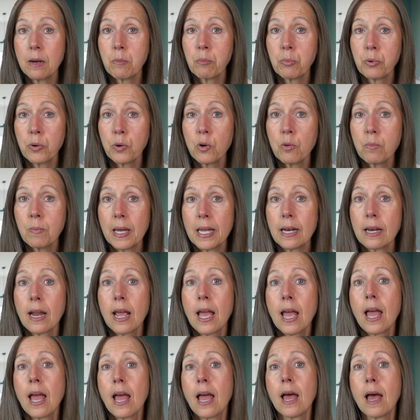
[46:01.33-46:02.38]
improvement,
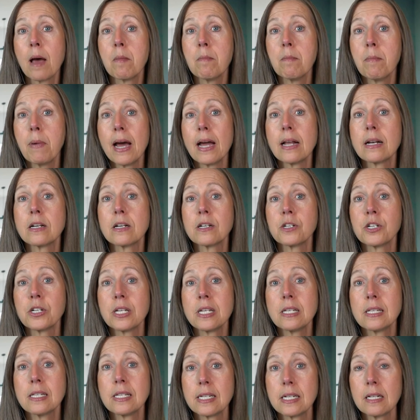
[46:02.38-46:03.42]
but
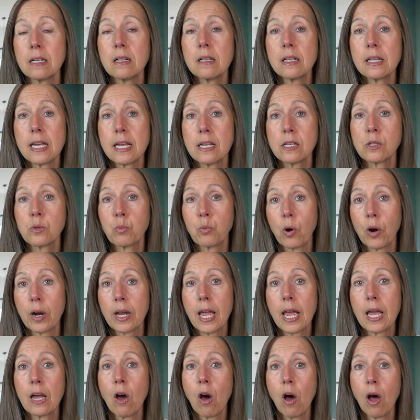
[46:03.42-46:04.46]
she still is
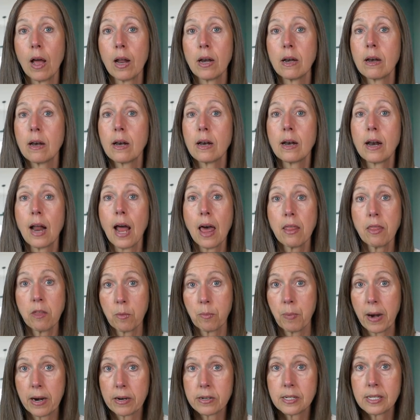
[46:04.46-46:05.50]
working on other
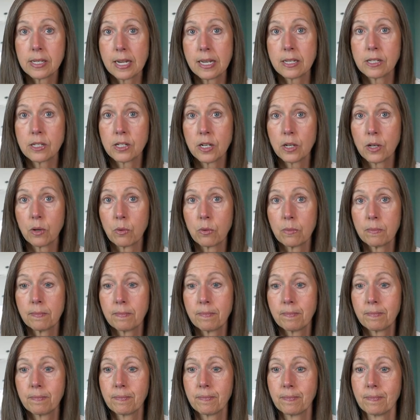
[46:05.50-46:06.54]
parasites too.
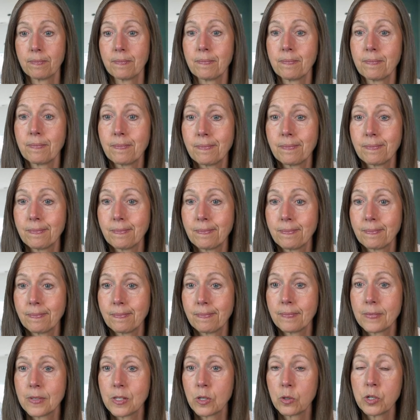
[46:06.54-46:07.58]

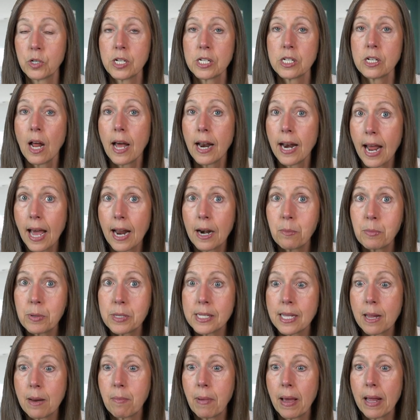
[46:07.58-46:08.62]
So she's not
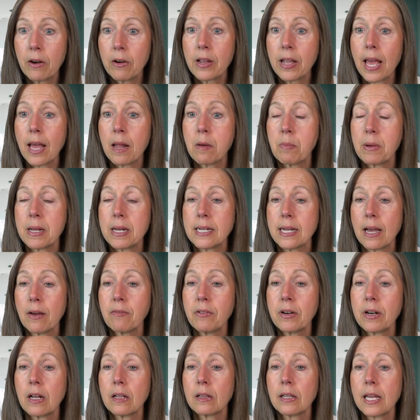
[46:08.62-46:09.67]
100% better yet, but
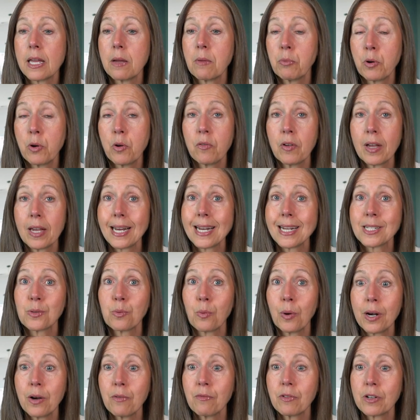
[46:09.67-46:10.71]
definitely improving. And it's
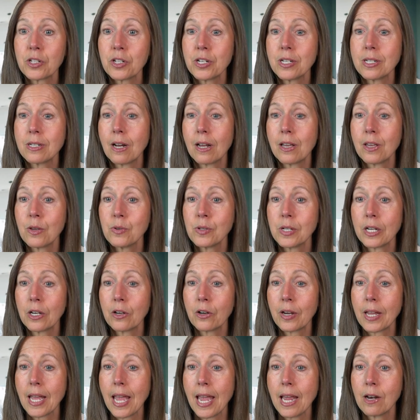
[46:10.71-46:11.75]
wonderful she's not using
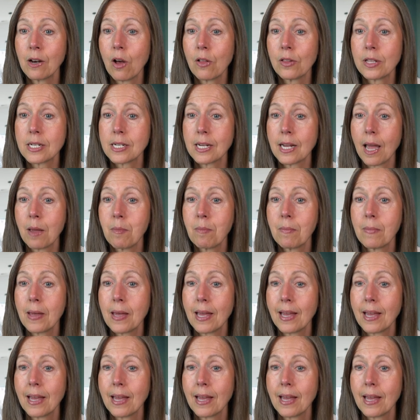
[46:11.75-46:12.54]
her cane all the time.